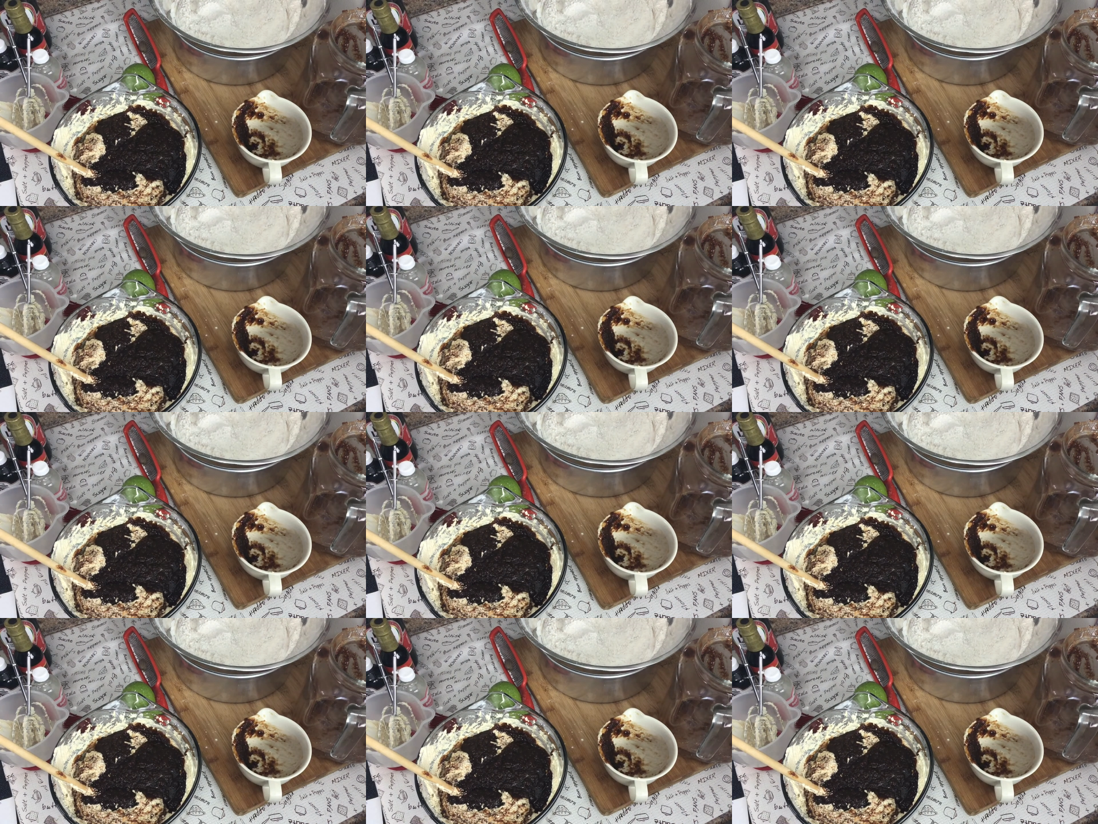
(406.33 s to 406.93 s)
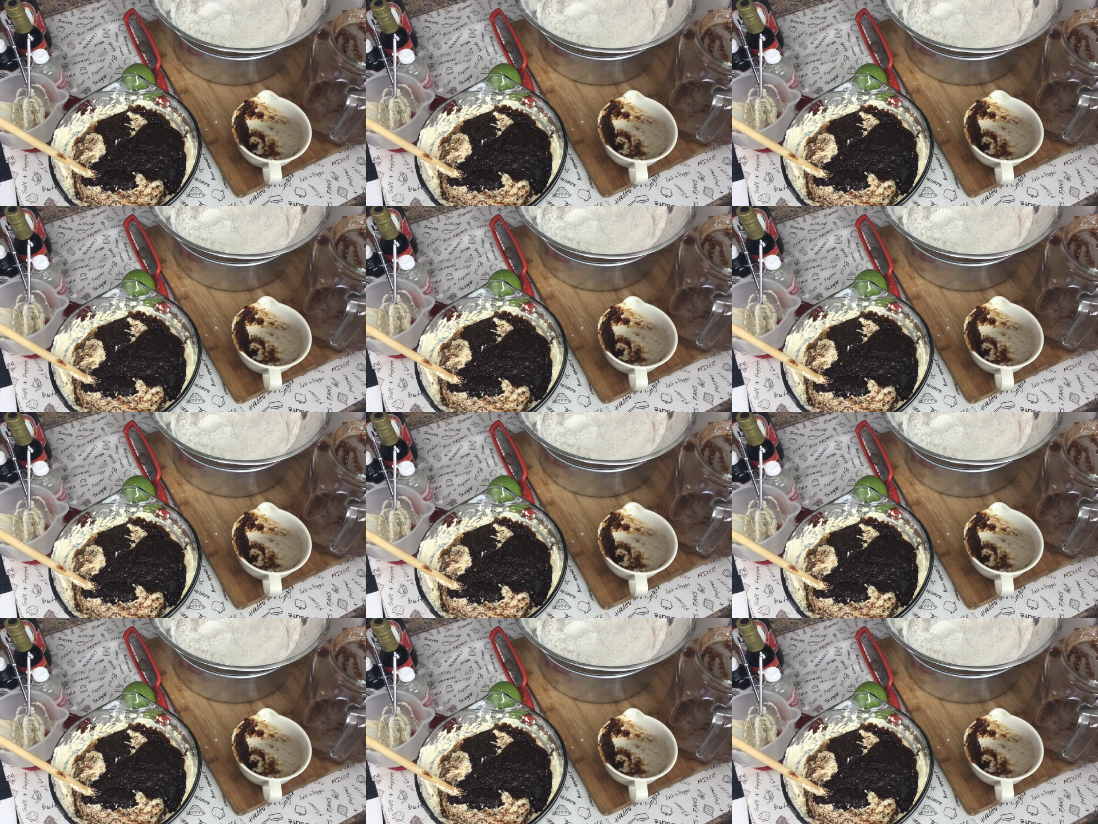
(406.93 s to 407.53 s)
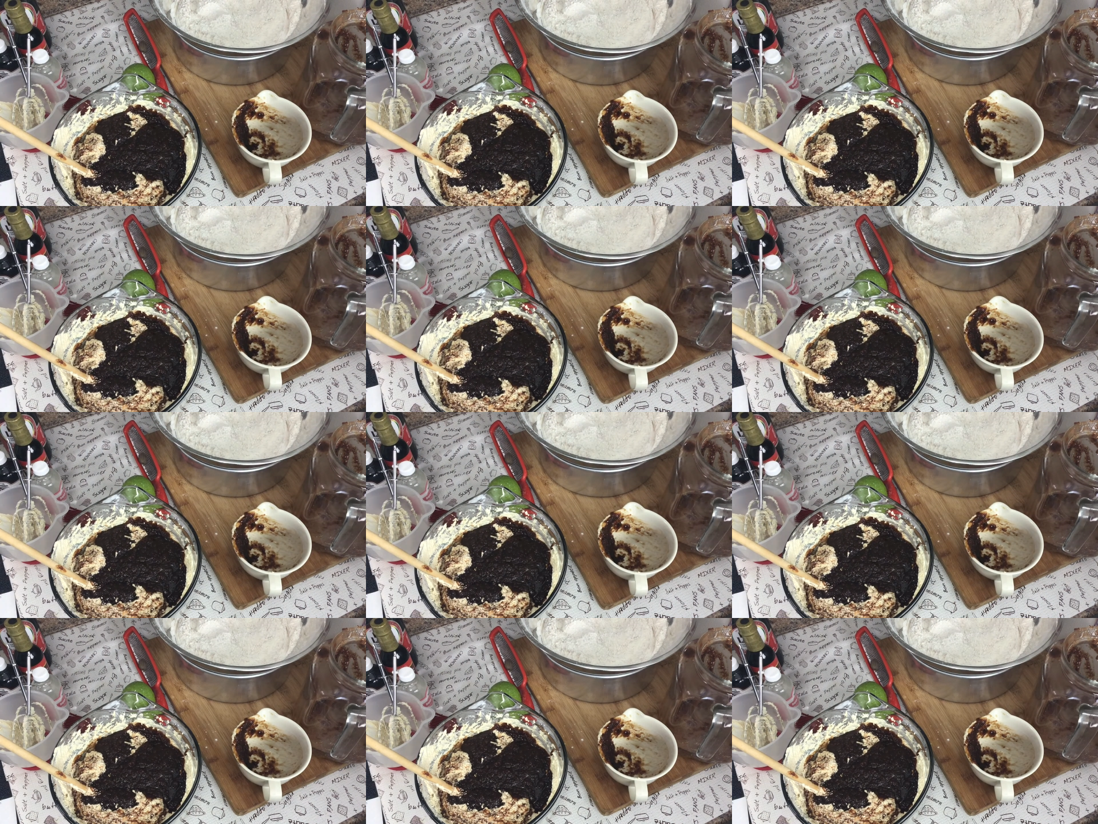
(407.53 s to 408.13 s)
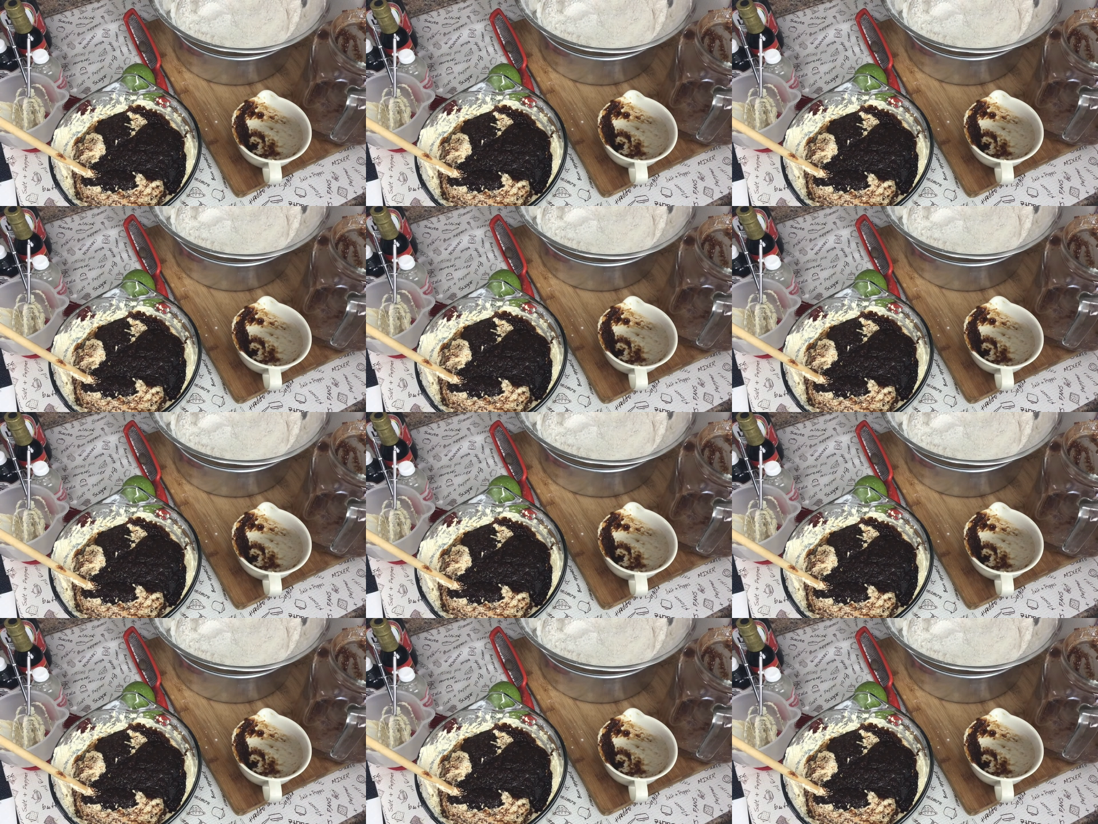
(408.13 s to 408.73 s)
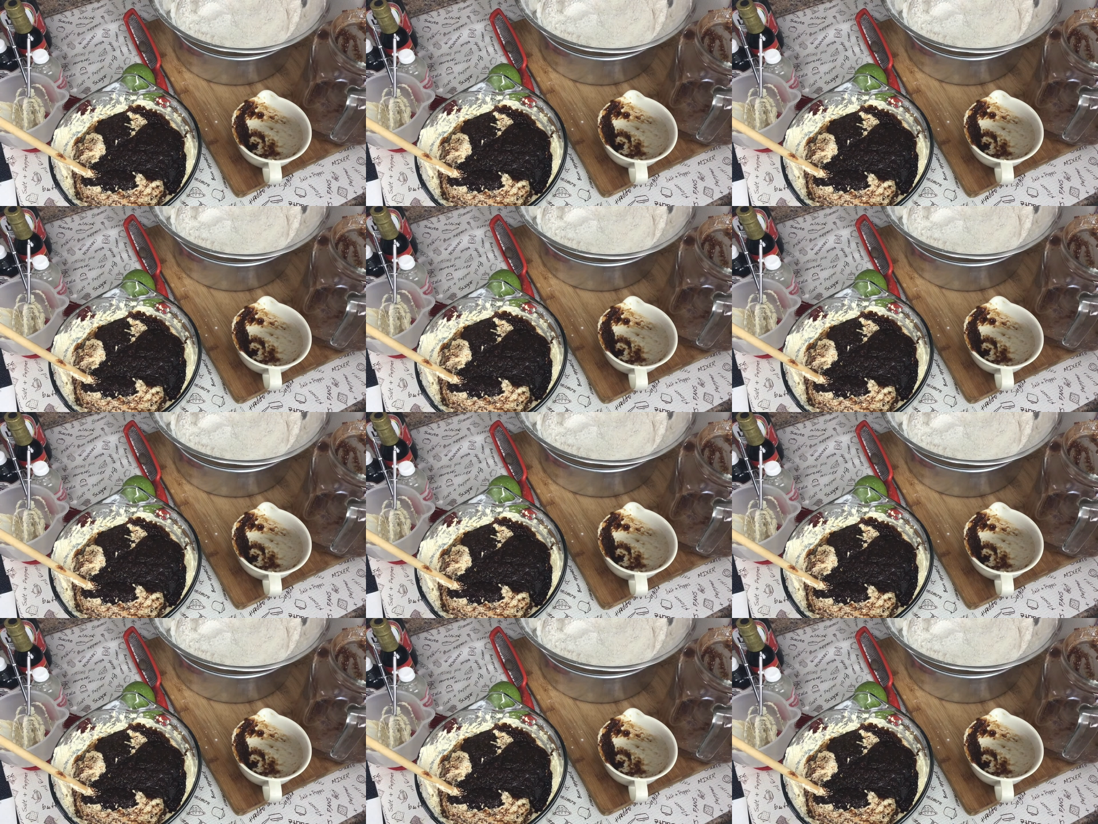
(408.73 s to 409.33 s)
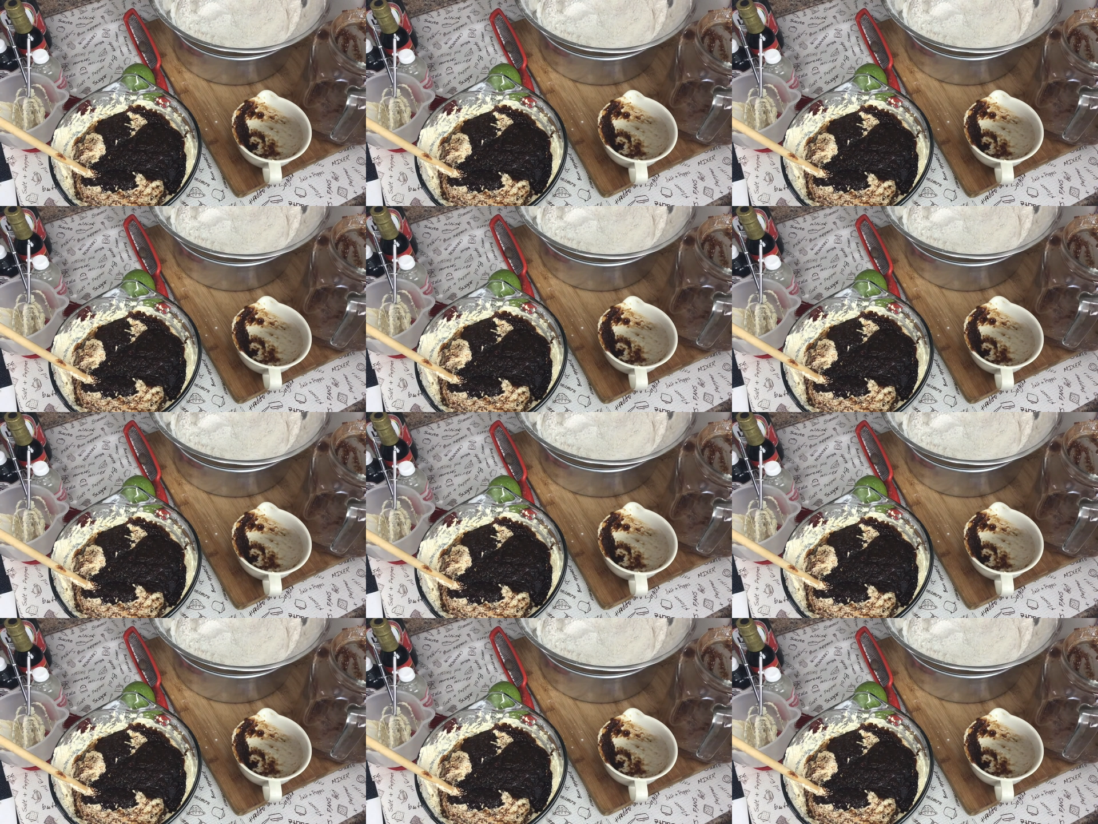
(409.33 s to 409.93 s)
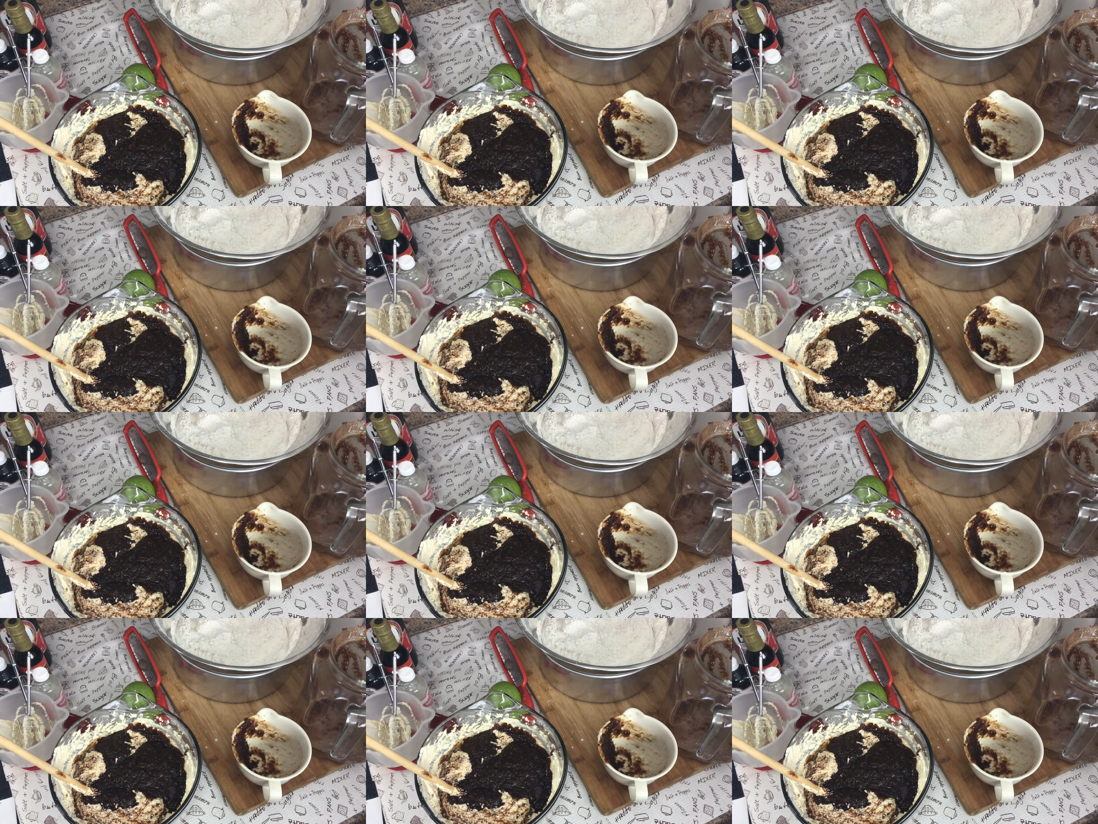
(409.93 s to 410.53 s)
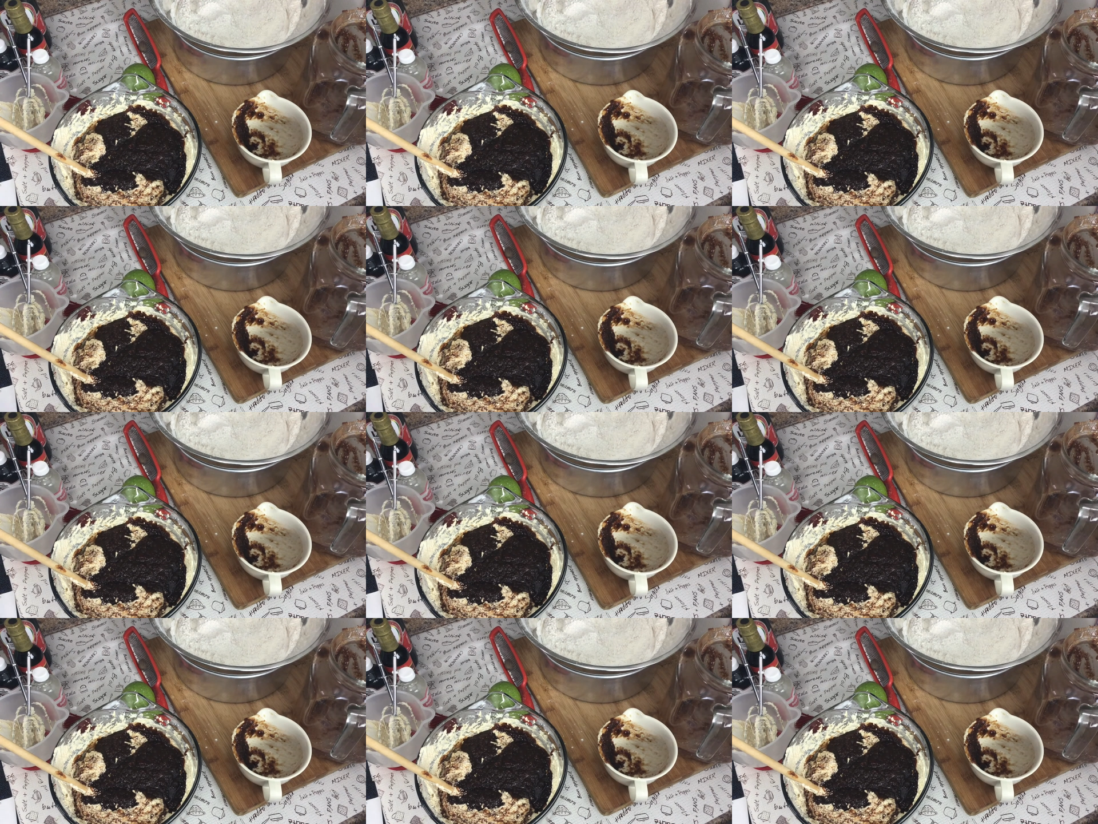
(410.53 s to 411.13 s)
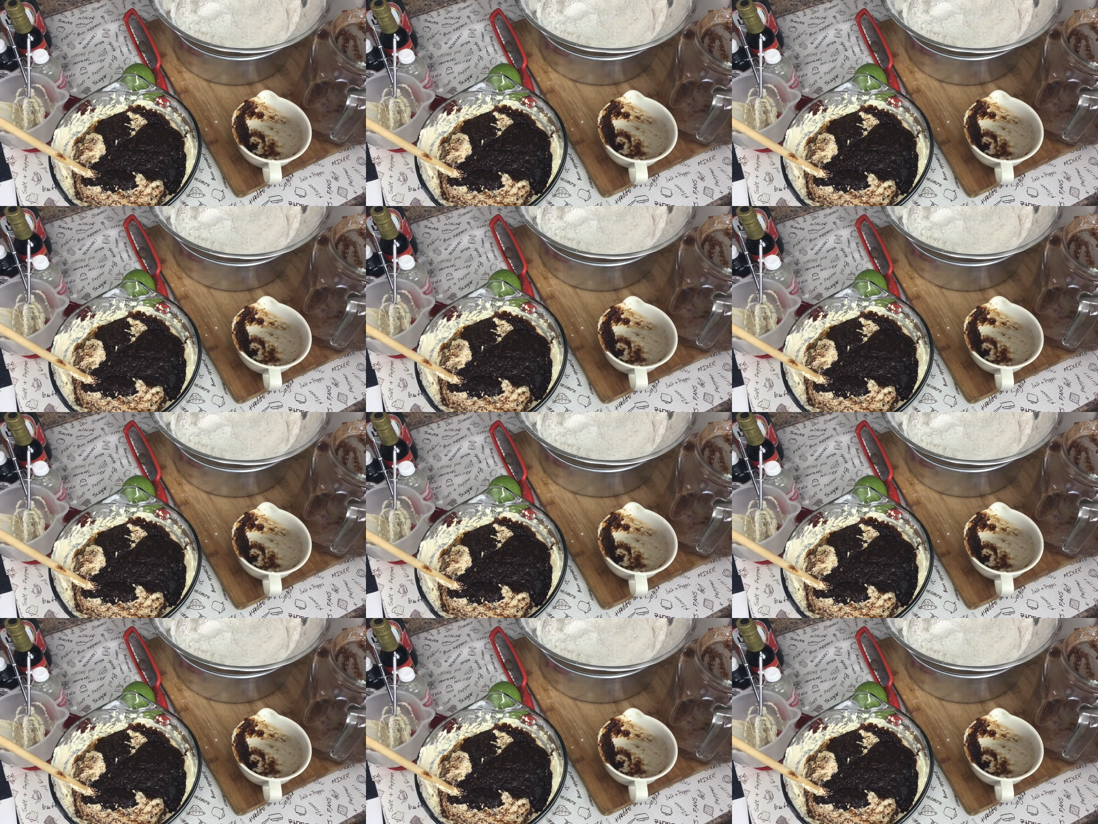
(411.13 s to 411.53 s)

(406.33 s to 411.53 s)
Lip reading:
No face is visible, so there are no lips to read.